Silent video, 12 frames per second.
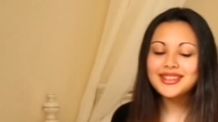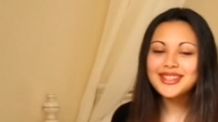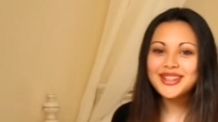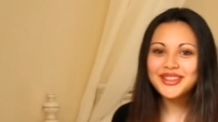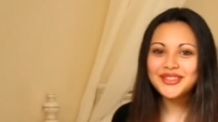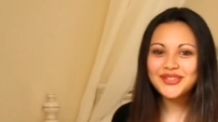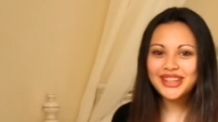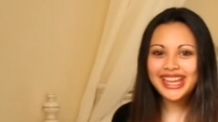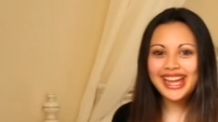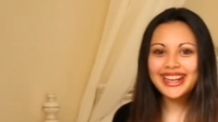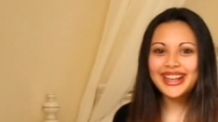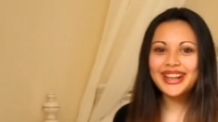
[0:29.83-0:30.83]
to be
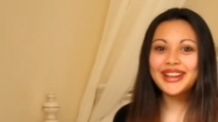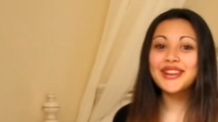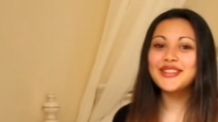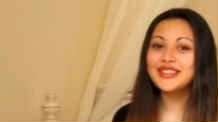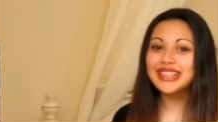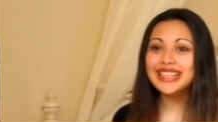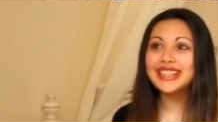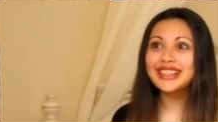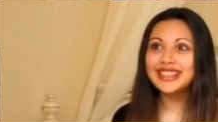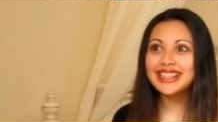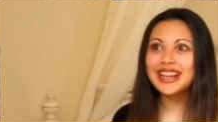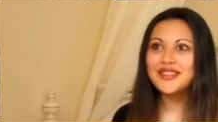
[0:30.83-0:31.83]
getting a really
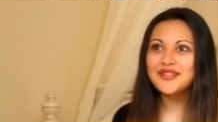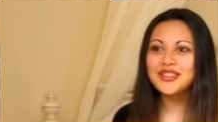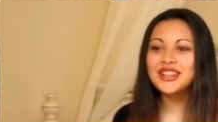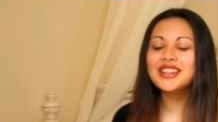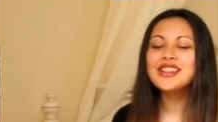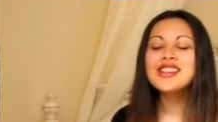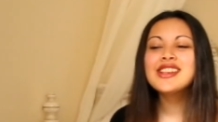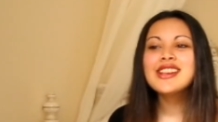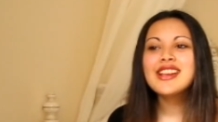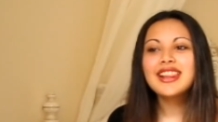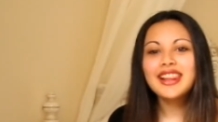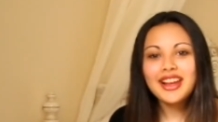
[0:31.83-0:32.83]
good camera
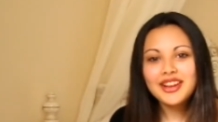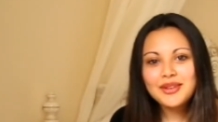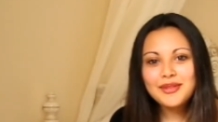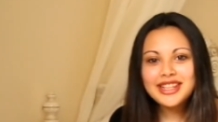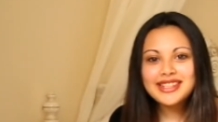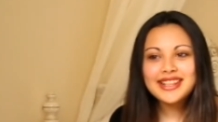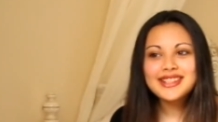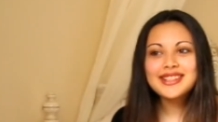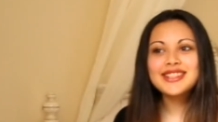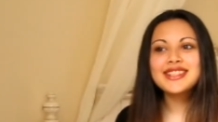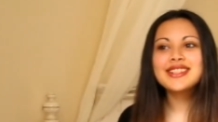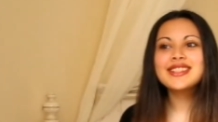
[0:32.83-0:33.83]
like my
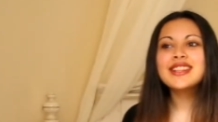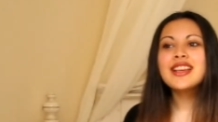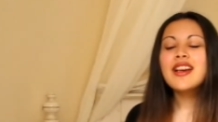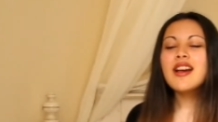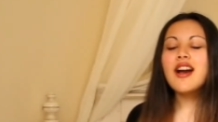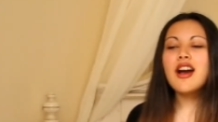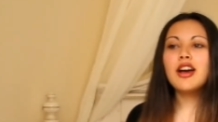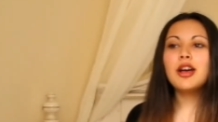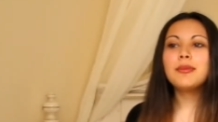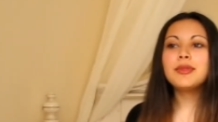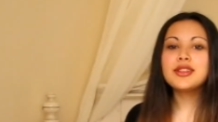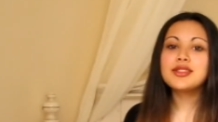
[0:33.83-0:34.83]
sister's
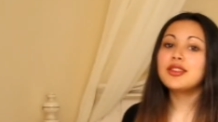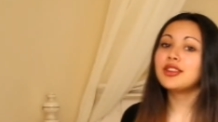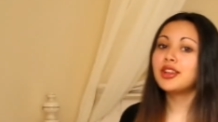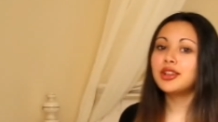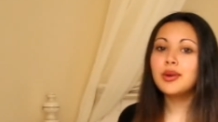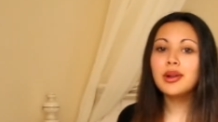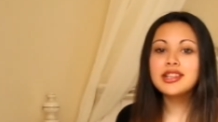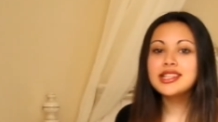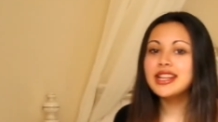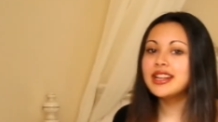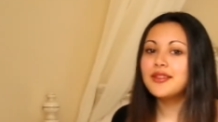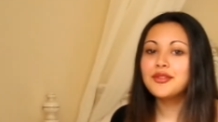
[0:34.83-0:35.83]
um, that's got good
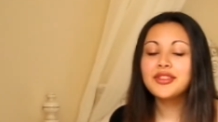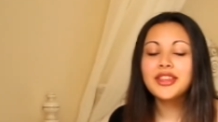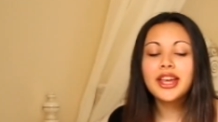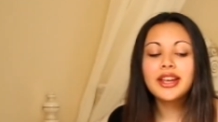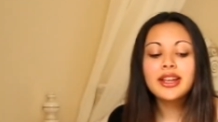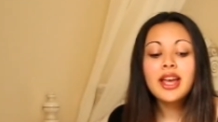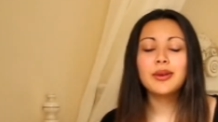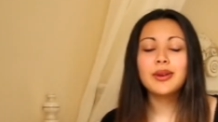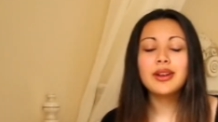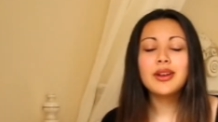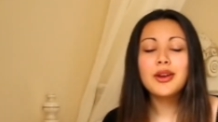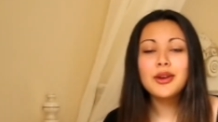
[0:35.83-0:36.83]
quality and everything.
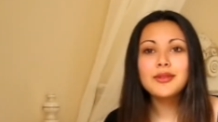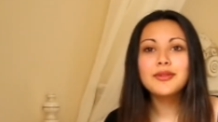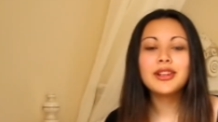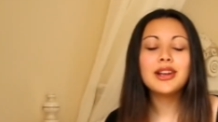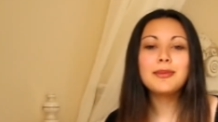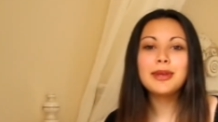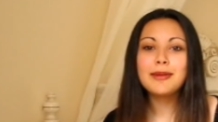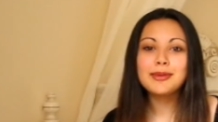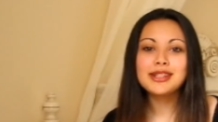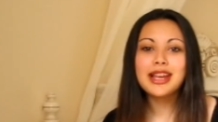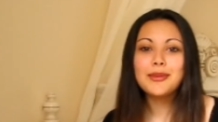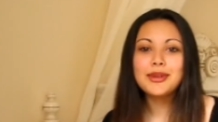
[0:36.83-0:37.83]
Hopefully I'll be able
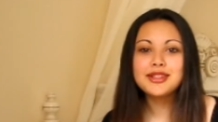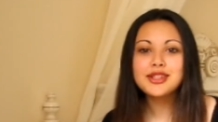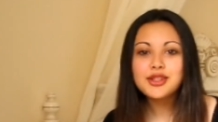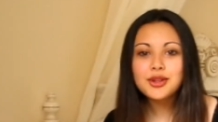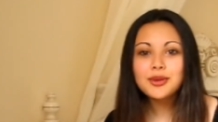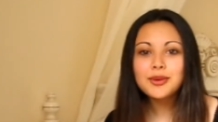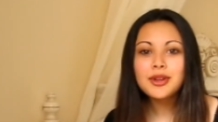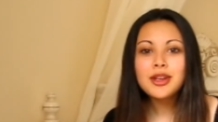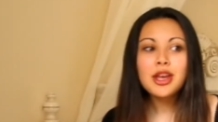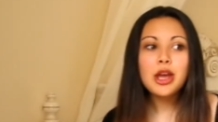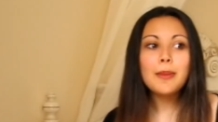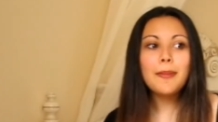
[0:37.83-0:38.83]
to get one soon,
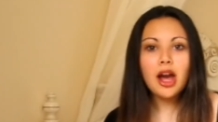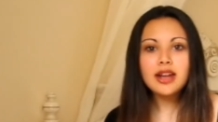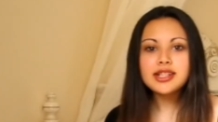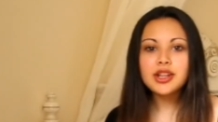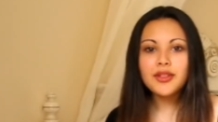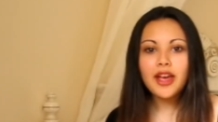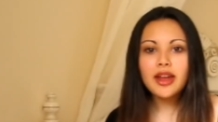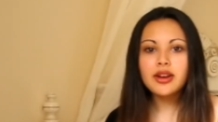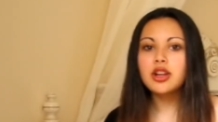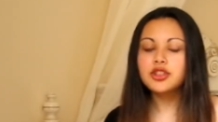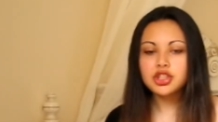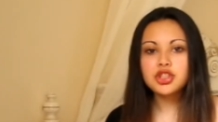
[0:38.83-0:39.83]
but until then
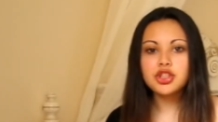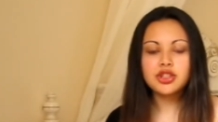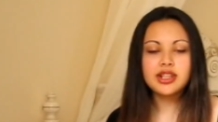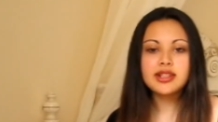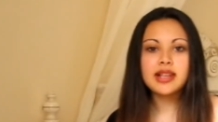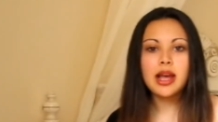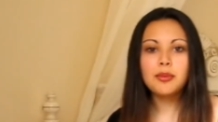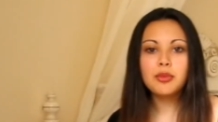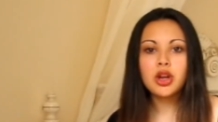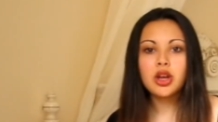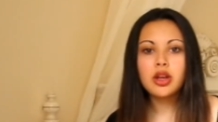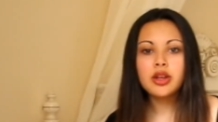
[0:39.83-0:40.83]
I'll just use this
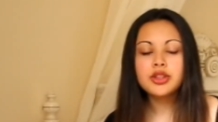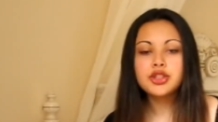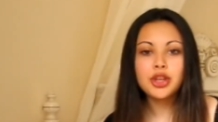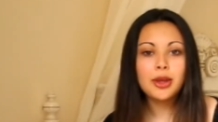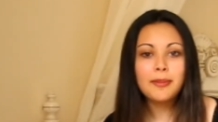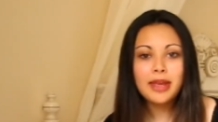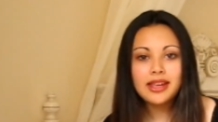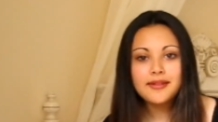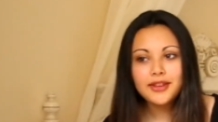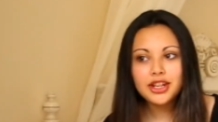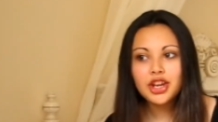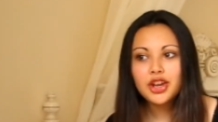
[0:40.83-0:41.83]
camera to make
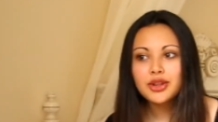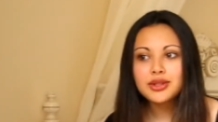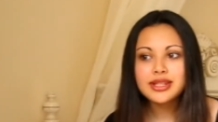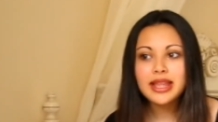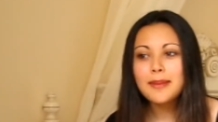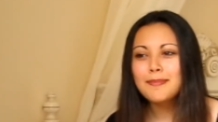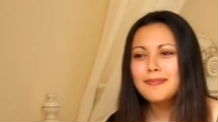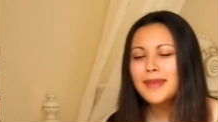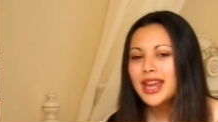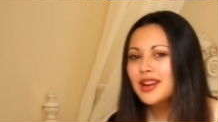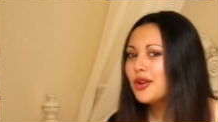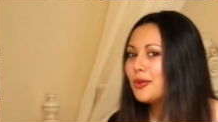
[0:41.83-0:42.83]
videos. They
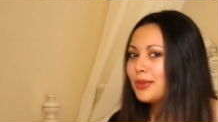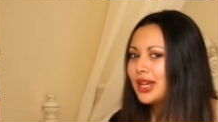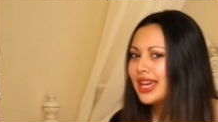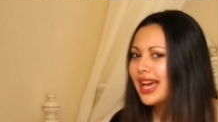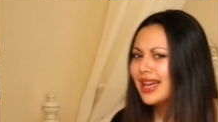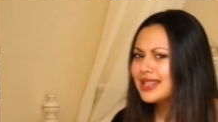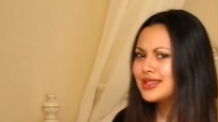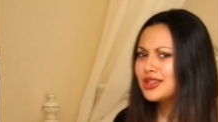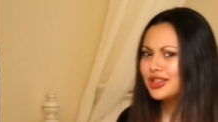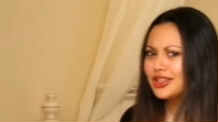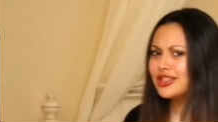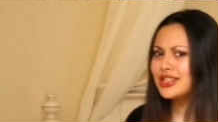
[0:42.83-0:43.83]
may not be as
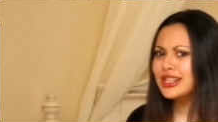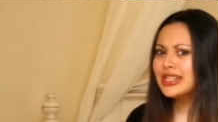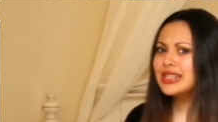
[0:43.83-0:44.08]
good